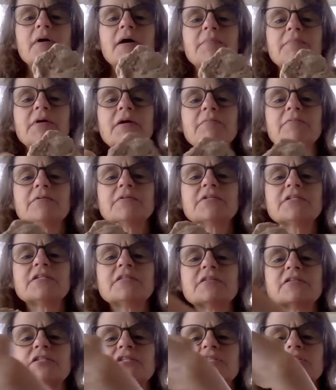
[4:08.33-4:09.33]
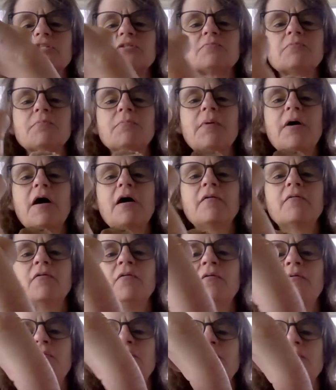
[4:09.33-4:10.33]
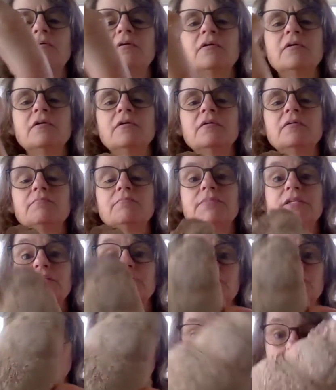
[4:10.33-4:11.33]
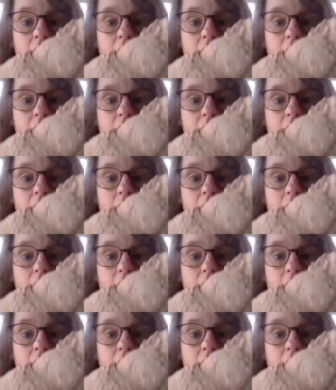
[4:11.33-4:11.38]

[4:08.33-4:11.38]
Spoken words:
you might be able to see the spiral, but it's a